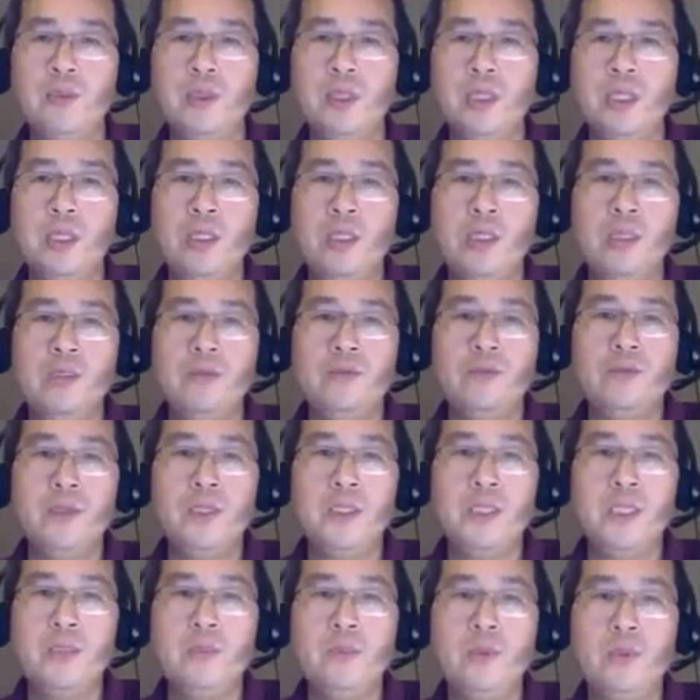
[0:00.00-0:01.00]

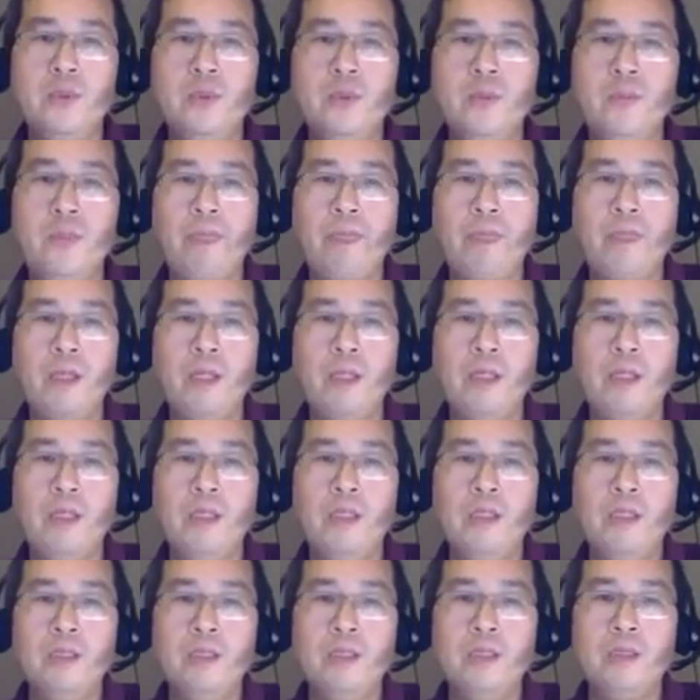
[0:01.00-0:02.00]
students
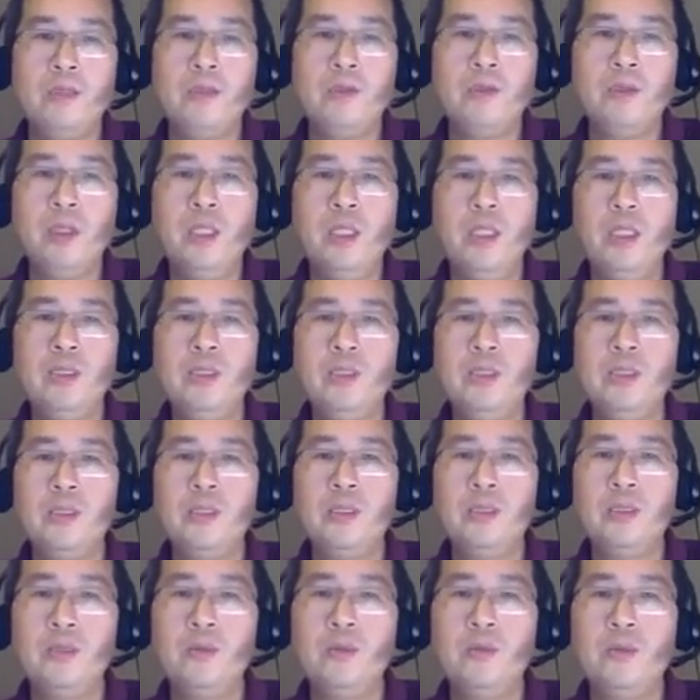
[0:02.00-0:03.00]
register for courses,
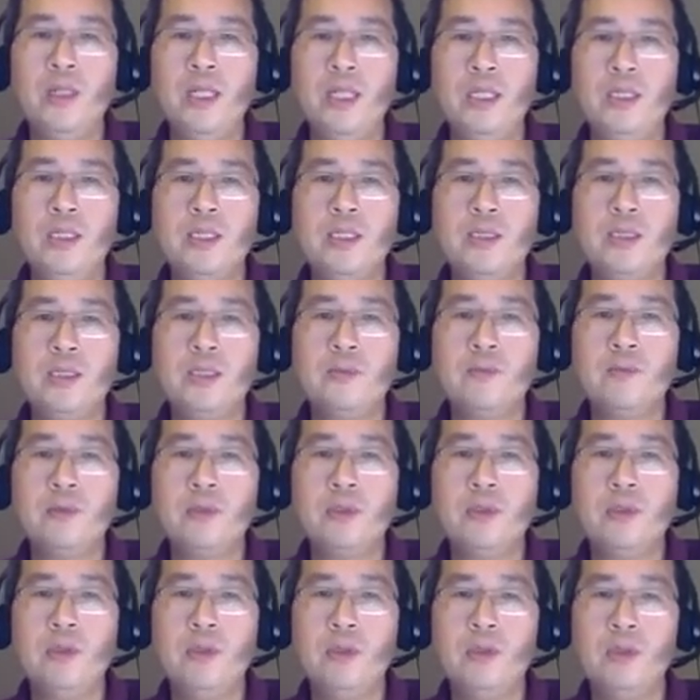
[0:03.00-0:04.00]
their relationship
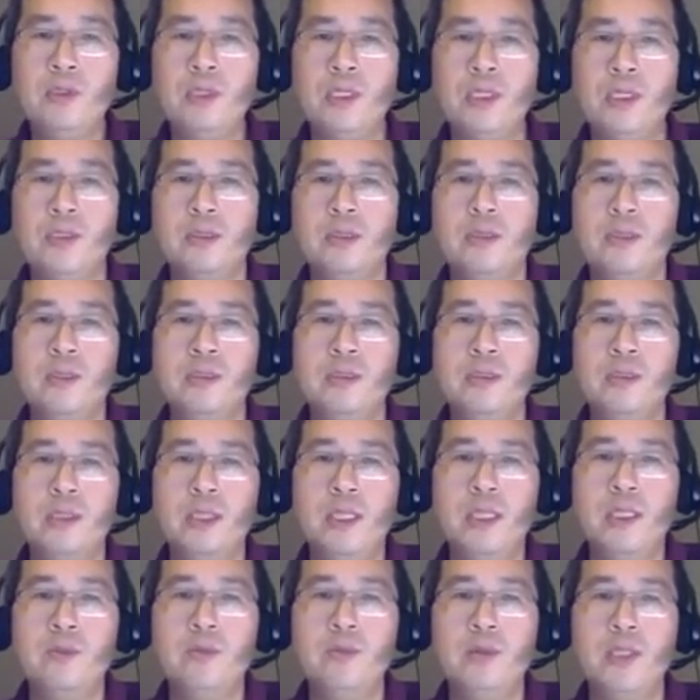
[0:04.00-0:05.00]
between is
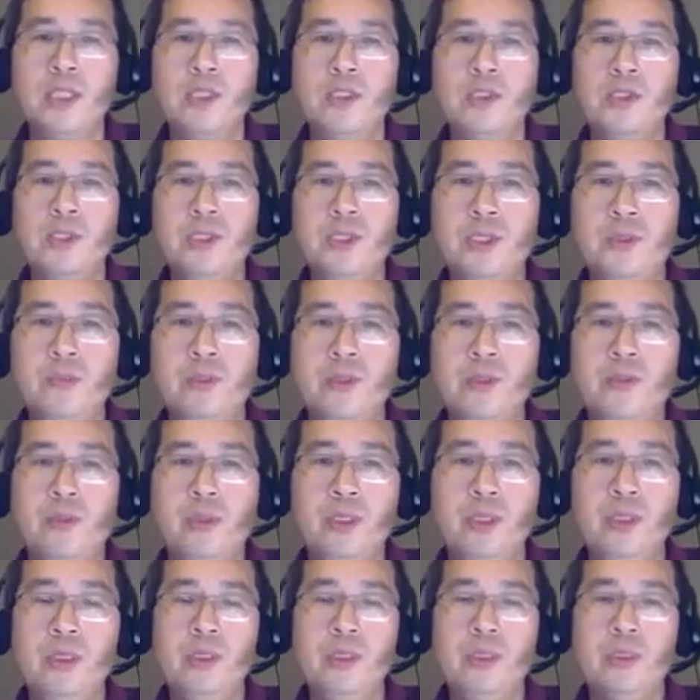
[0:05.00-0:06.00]
registration. So
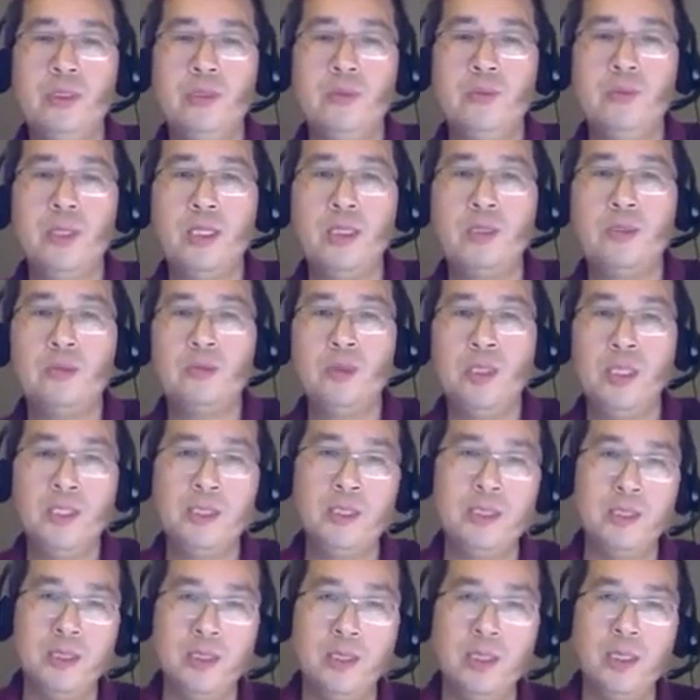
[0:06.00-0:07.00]
that means you may
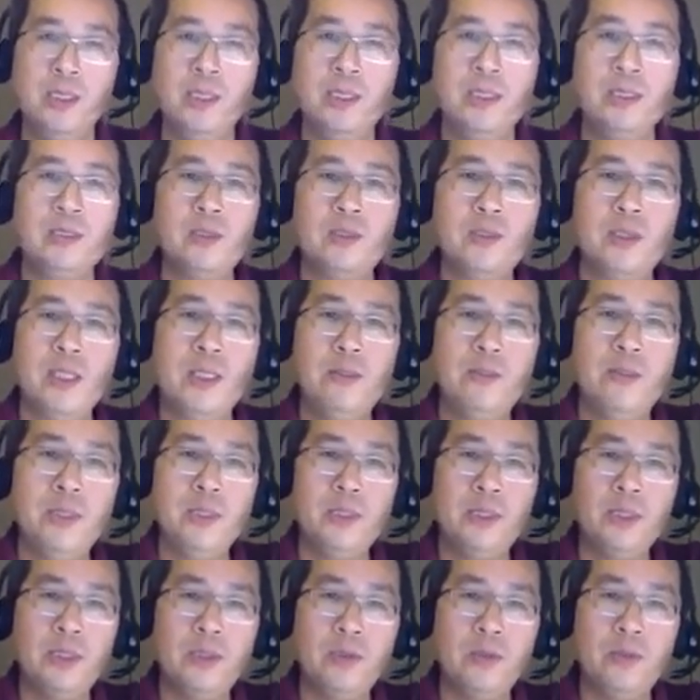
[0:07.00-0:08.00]
create another
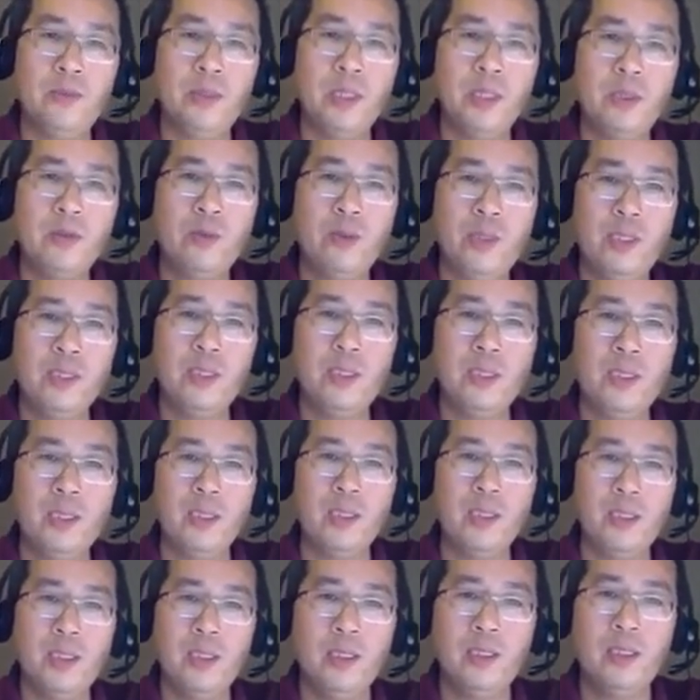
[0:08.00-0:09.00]
table called
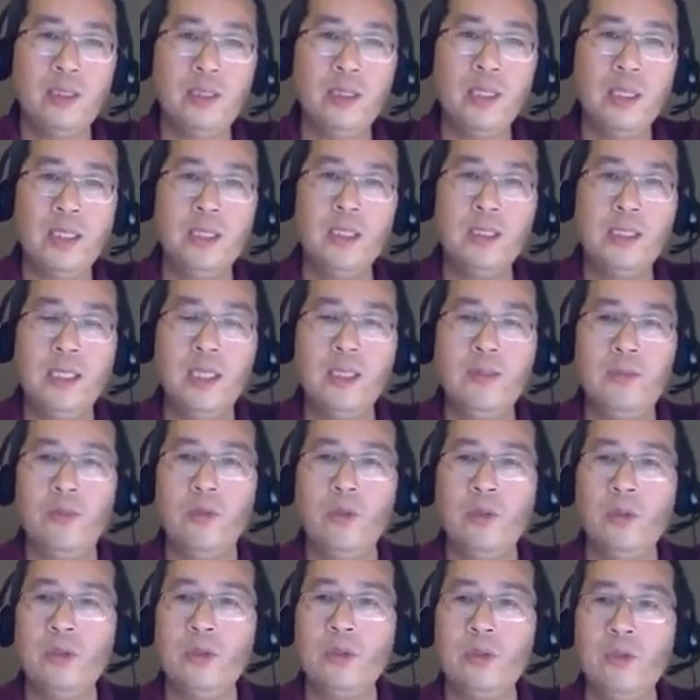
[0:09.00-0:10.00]
registration, we
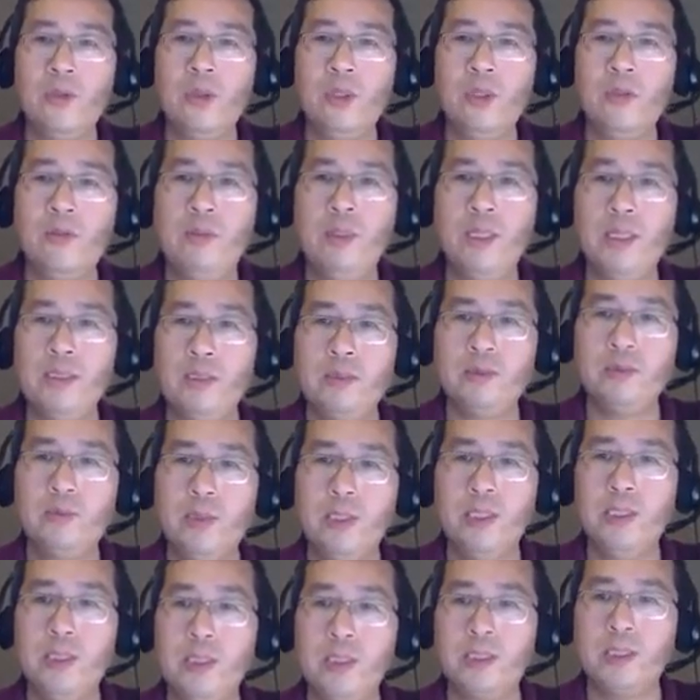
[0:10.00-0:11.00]
mentioned. So
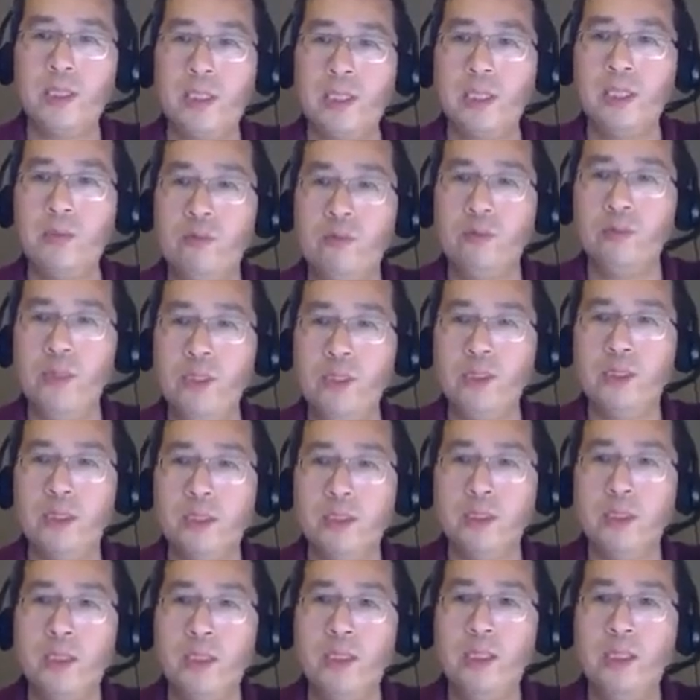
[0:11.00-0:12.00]
it's SID
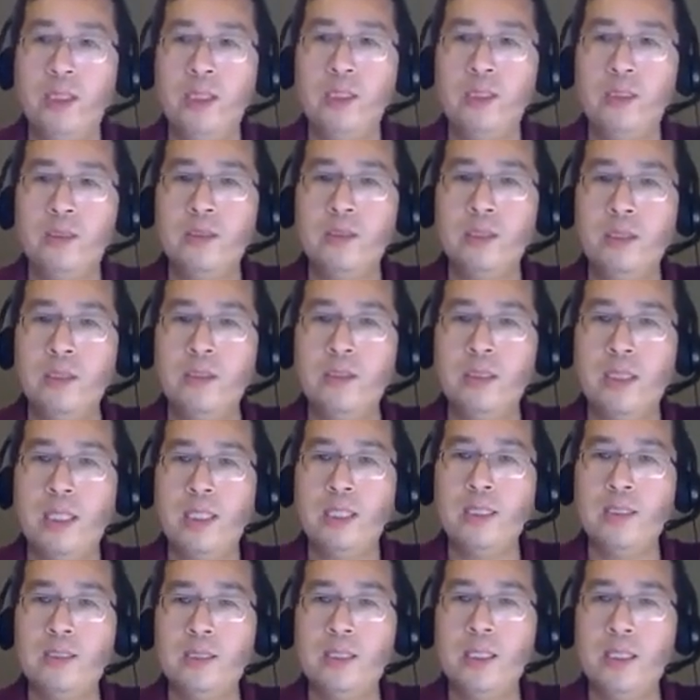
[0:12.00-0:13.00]
and then
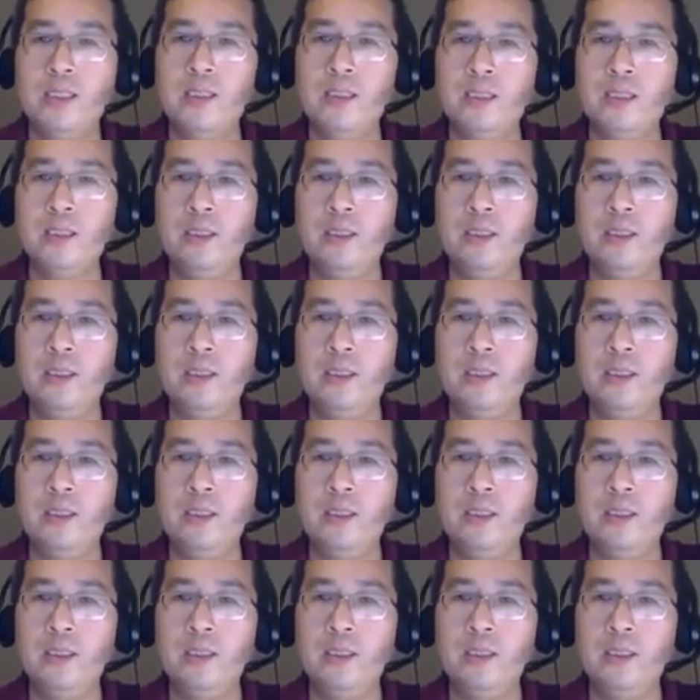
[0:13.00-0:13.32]
course ID.